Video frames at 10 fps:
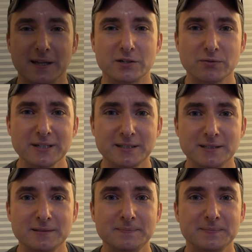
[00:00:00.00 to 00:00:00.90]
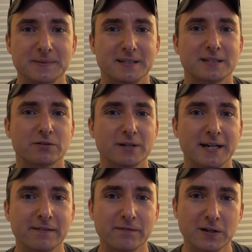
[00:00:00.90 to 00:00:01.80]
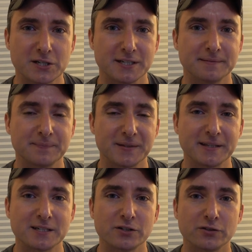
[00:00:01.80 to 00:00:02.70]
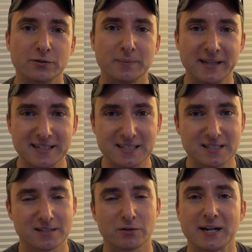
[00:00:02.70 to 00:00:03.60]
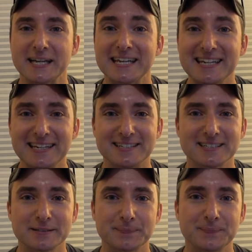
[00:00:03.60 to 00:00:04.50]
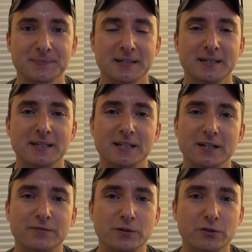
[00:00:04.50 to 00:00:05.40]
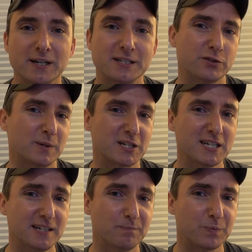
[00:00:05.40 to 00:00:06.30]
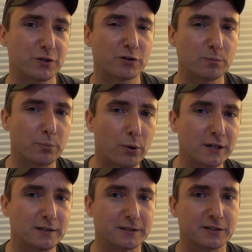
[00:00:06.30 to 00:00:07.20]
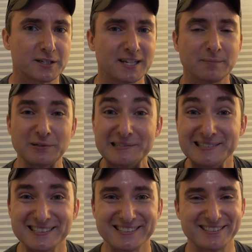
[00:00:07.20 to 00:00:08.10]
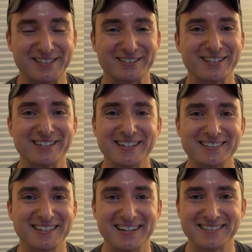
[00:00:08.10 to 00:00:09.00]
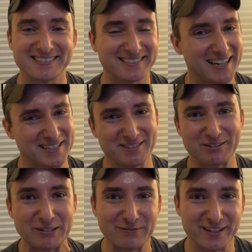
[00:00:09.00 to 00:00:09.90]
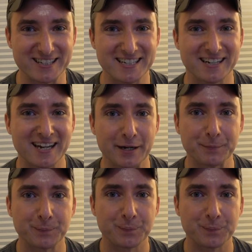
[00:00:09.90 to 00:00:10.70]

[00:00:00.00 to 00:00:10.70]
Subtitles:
The drill is creating friction in the tube, and that's creating heat. If you create too much heat, you could boil your sample, literally, and that's no good for the DNA.